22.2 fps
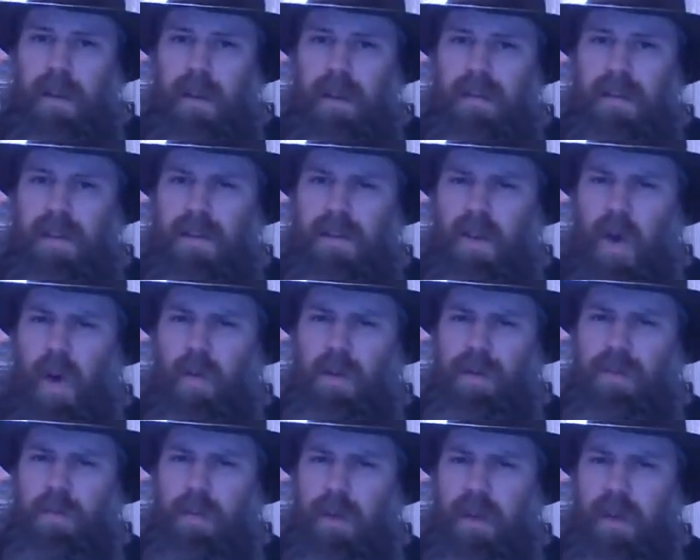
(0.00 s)
Tend to
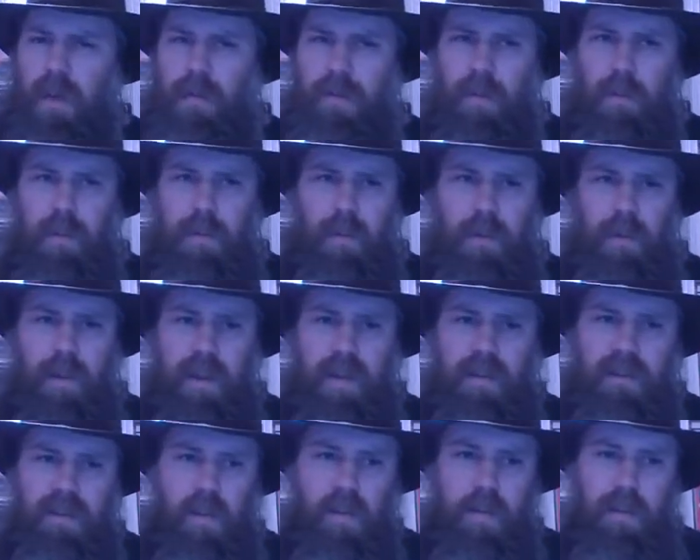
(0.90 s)
always pick up the
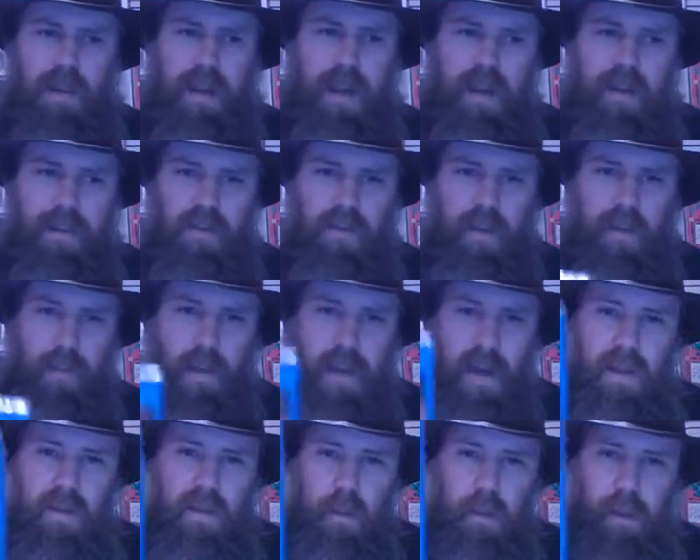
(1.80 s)
Blu-rays there when they actually
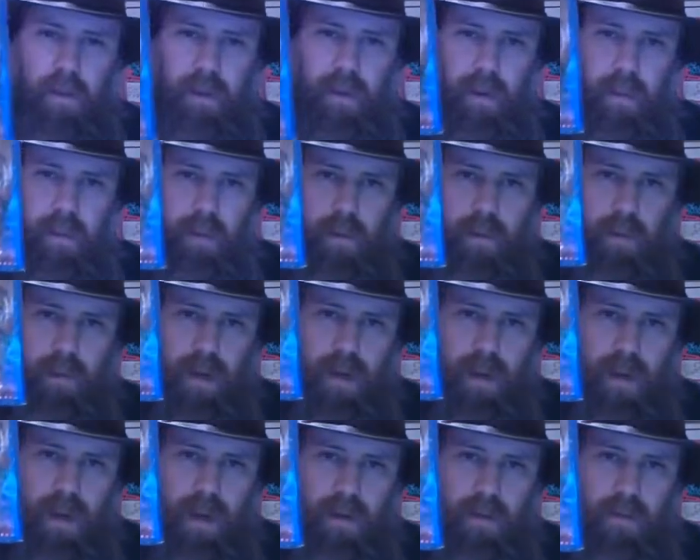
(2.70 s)
bother putting a
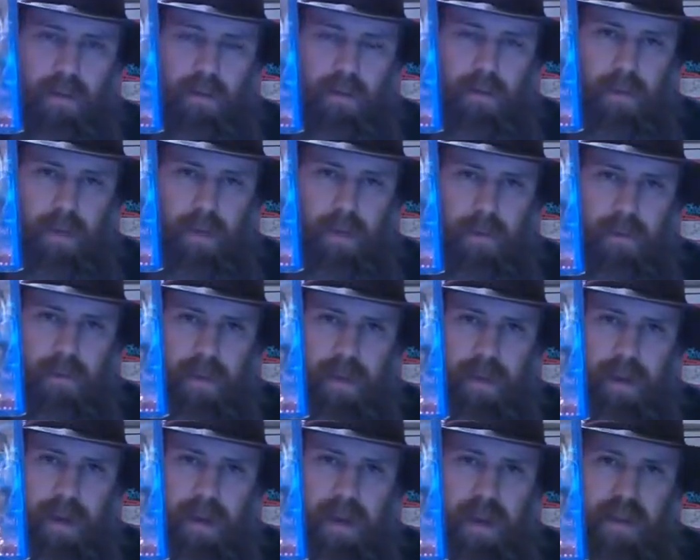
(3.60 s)
Blu-ray out of a film.
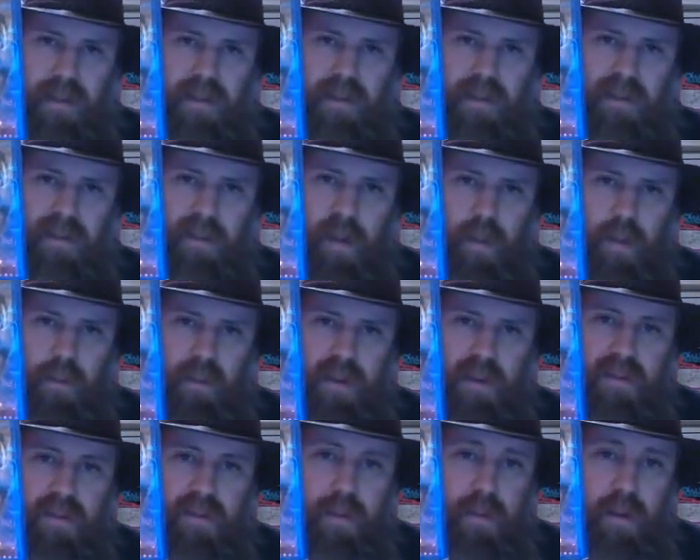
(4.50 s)
This is called
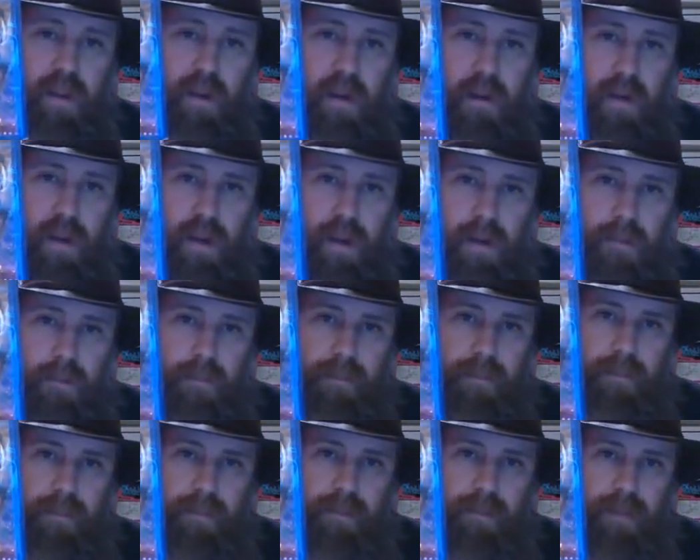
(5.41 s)
Pistolera.
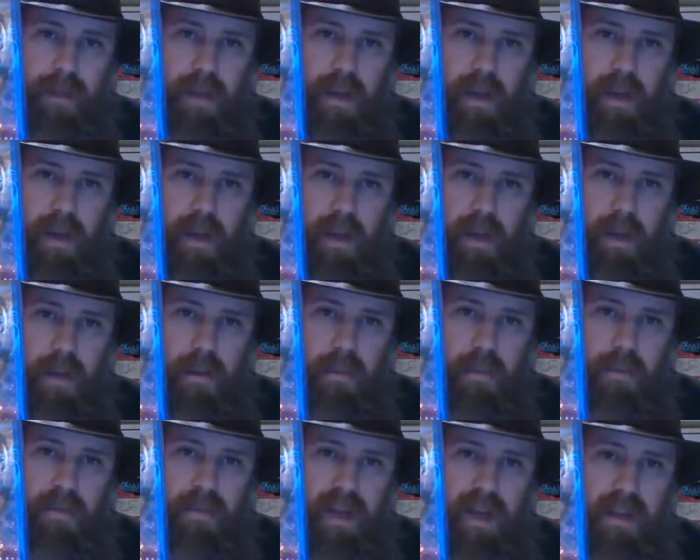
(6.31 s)

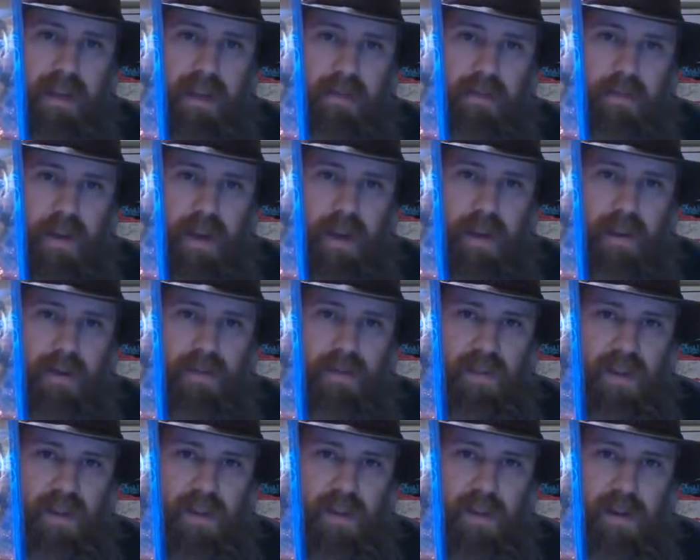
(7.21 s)
Danny
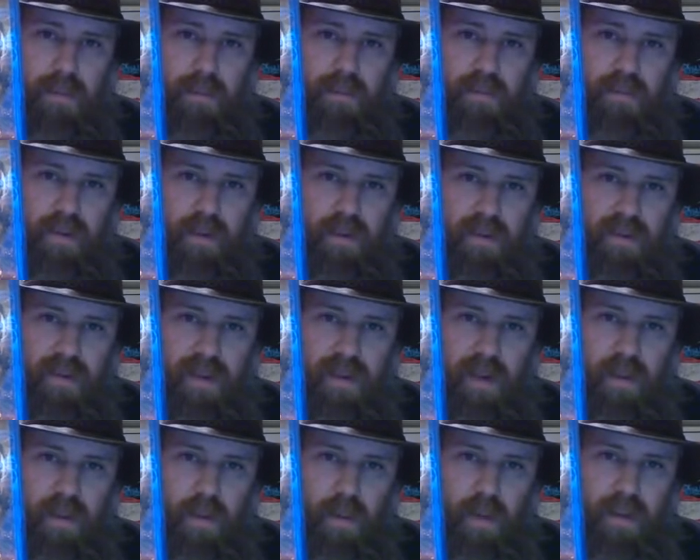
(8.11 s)
Trejo's in it. I'm sure it's
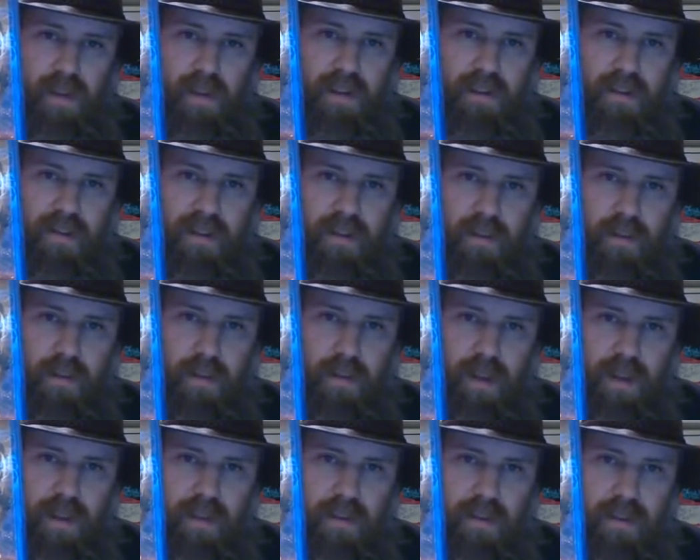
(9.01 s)
another one that he's in for
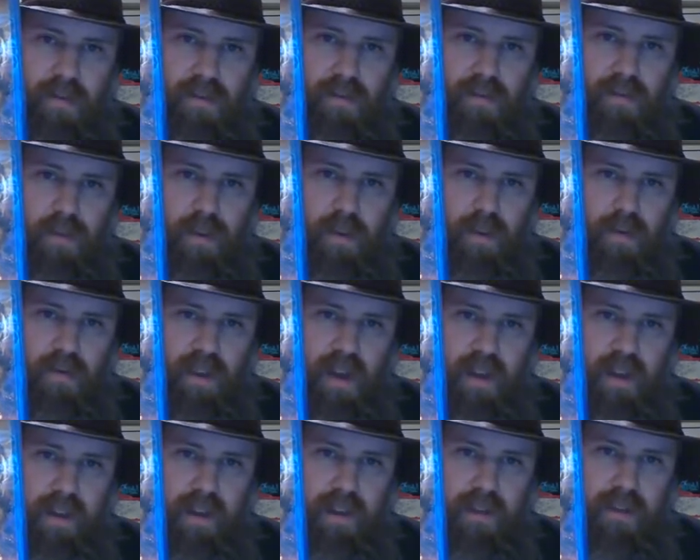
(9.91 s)
like 2
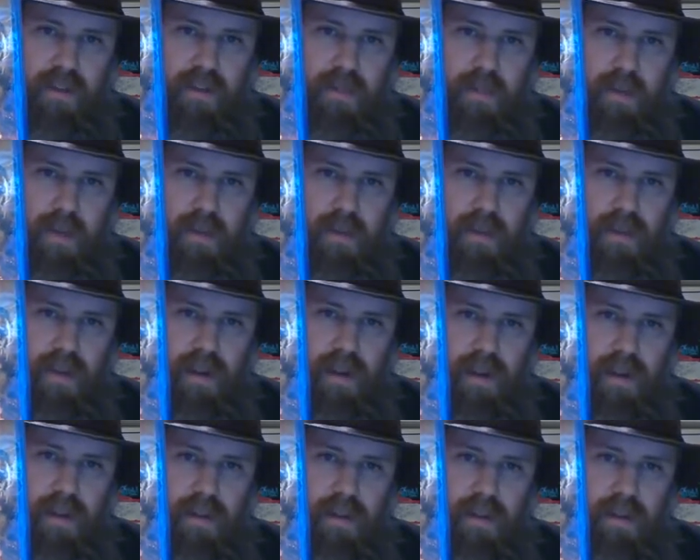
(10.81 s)
seconds, but